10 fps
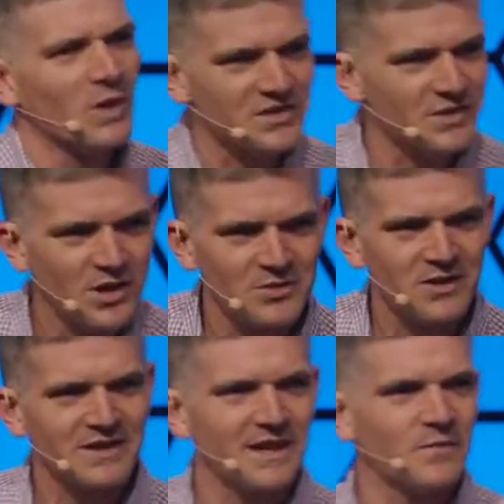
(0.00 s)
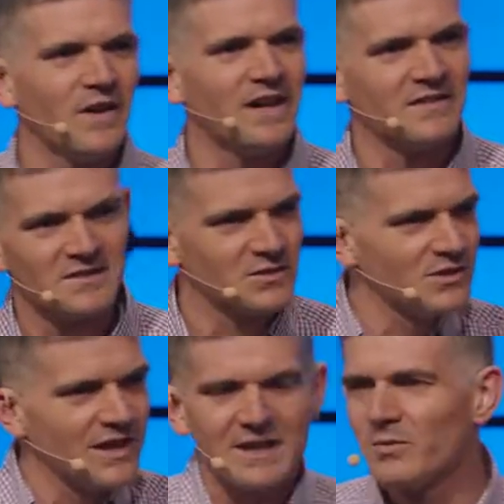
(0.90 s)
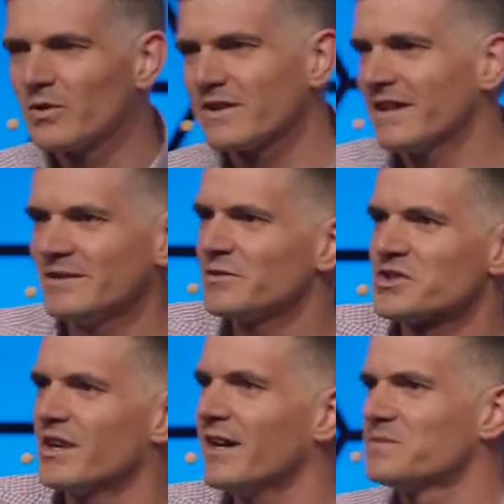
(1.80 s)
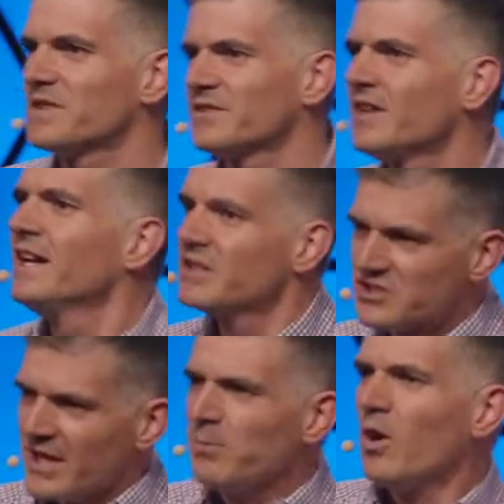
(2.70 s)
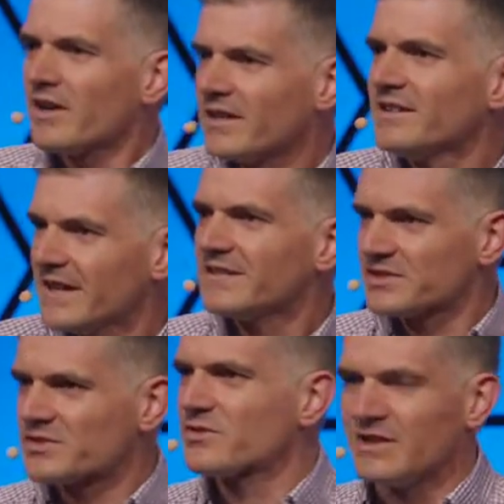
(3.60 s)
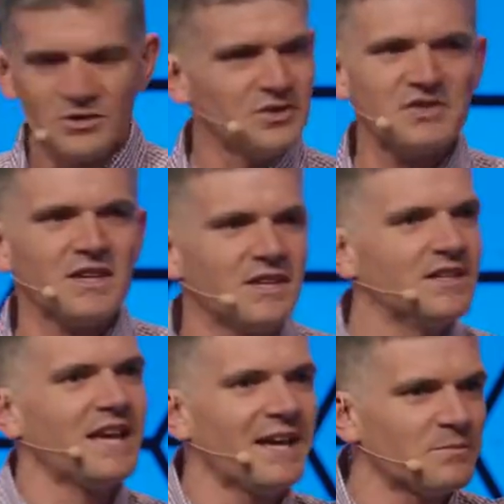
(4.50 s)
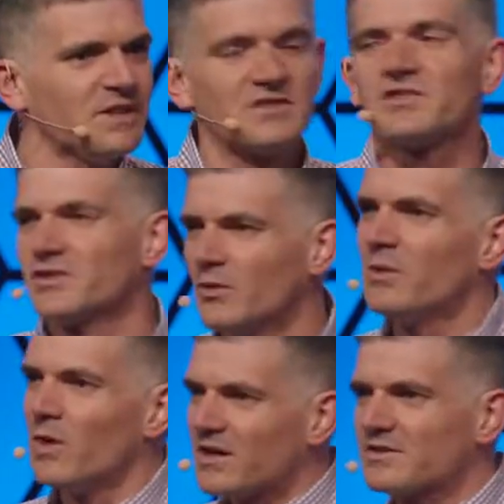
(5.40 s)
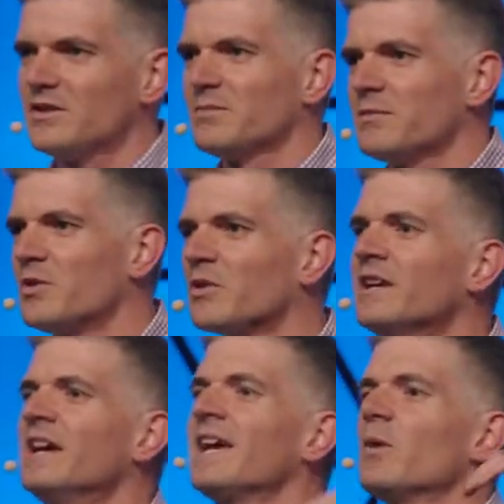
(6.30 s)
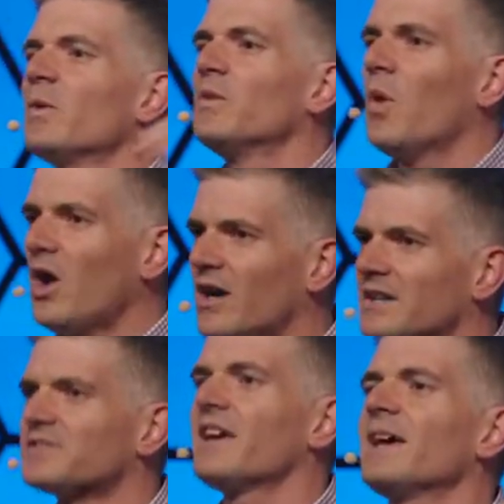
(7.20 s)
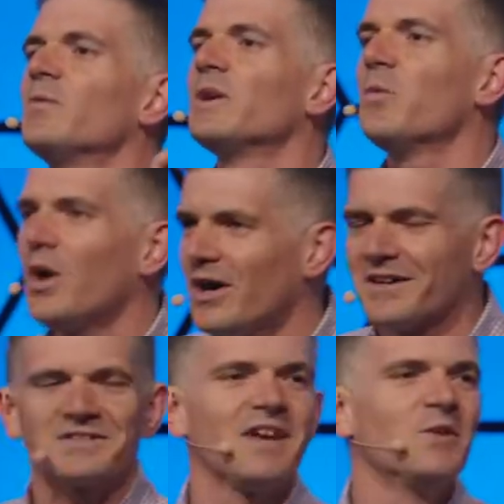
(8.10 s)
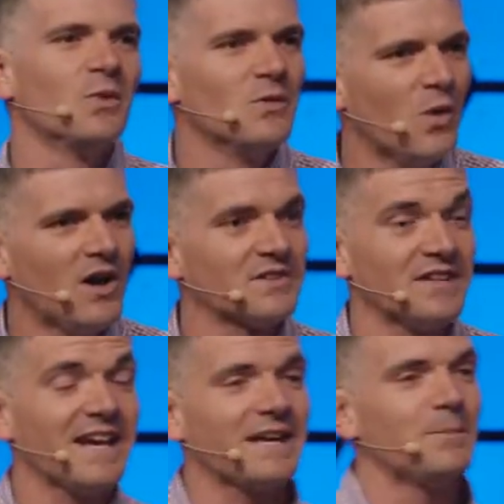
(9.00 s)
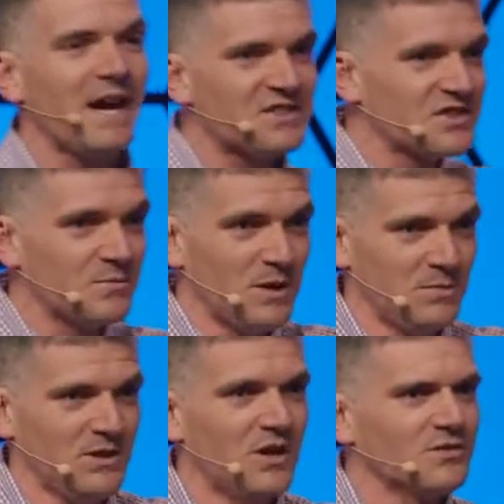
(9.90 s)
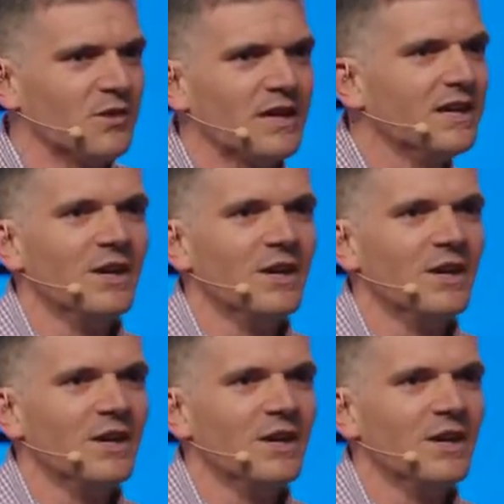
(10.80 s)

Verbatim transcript: where's the Hard Rock Cafe? And this little lady working at a little shop, she goes, just keep walking on down the street. You'll see it. You can't miss it. So we walked a little bit more and we walked and we walked and we walked. And I kept asking people along the way,